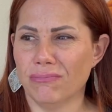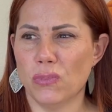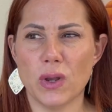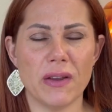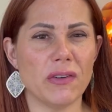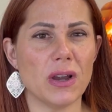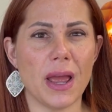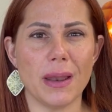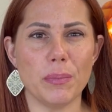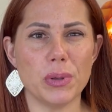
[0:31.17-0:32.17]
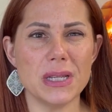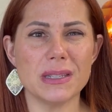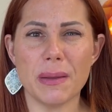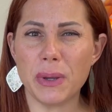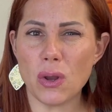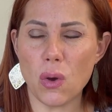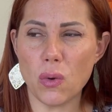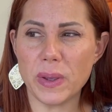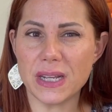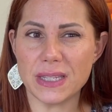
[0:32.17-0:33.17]
whatever. And please let me know
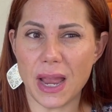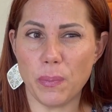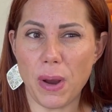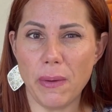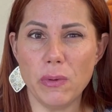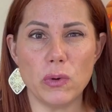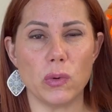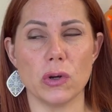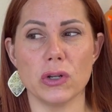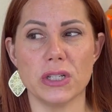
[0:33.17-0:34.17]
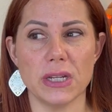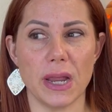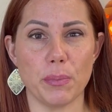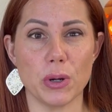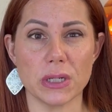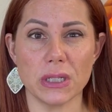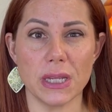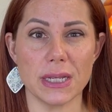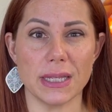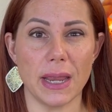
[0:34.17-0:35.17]
because I probably won't order tonight
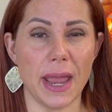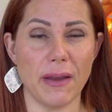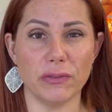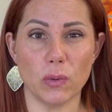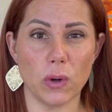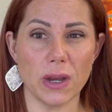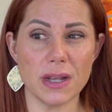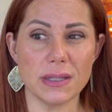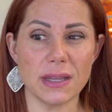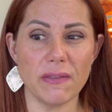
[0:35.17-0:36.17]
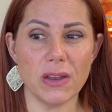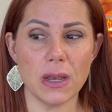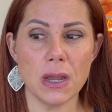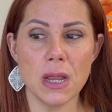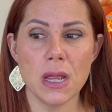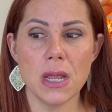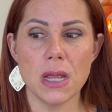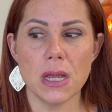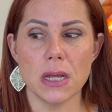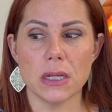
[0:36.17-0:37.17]
personally because I have to work at 7.
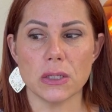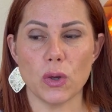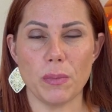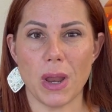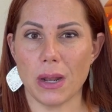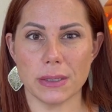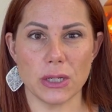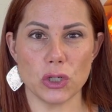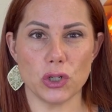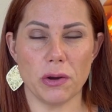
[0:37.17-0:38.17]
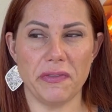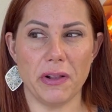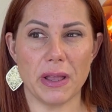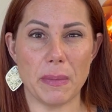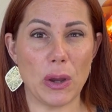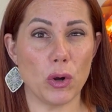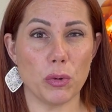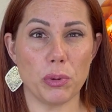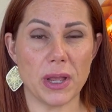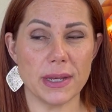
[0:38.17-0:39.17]
So I'm not exactly sure if I'll get my order
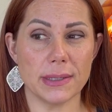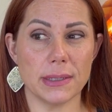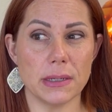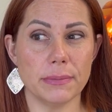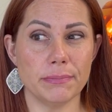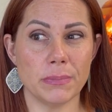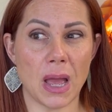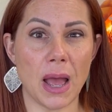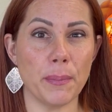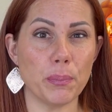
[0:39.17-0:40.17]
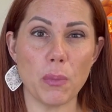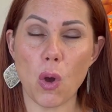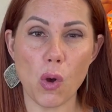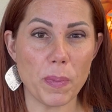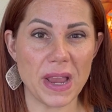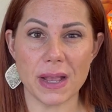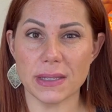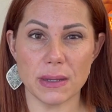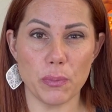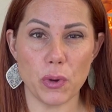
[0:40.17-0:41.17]
placed. I'm hoping at
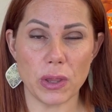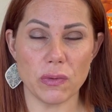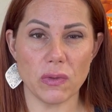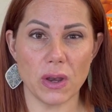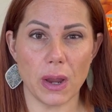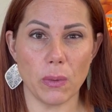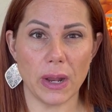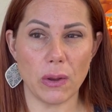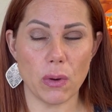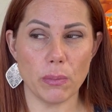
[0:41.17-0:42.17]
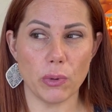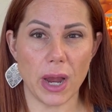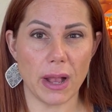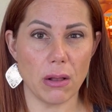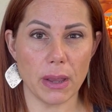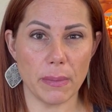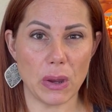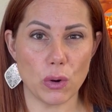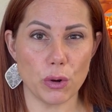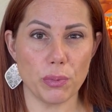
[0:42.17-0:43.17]
some point through the night when I go on break, I'll get my
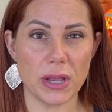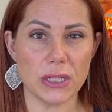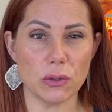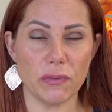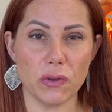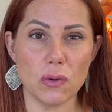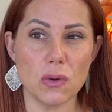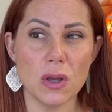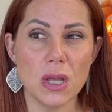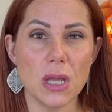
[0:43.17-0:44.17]
order placed. So if you